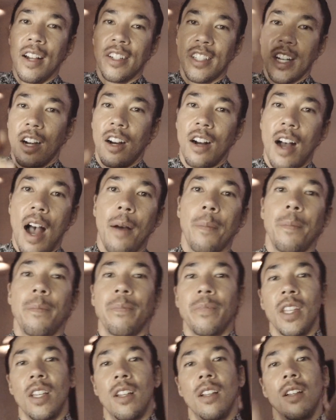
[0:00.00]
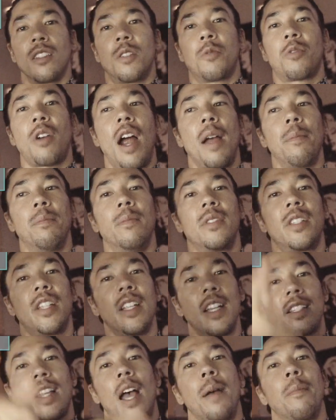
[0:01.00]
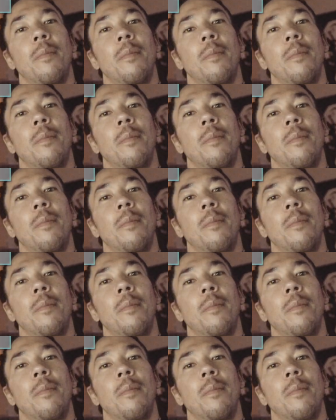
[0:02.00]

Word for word: Check it all out. Subscribe. See you next